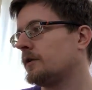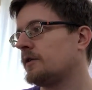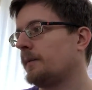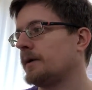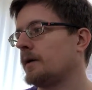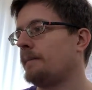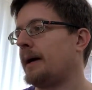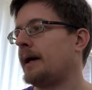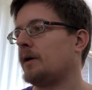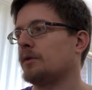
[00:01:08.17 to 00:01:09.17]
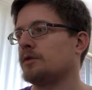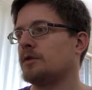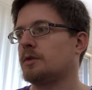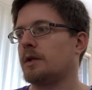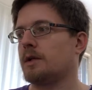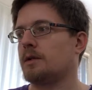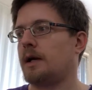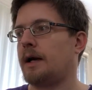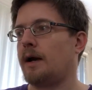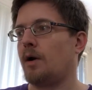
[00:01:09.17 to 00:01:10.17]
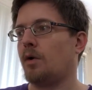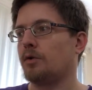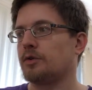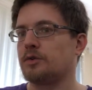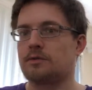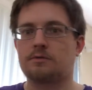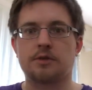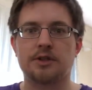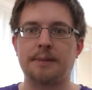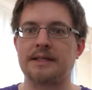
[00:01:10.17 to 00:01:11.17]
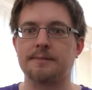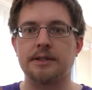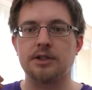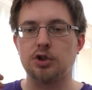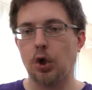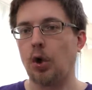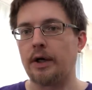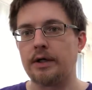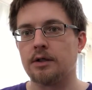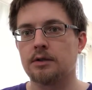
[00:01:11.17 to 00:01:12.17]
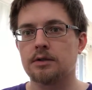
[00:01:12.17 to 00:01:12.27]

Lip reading: something about how just respectably good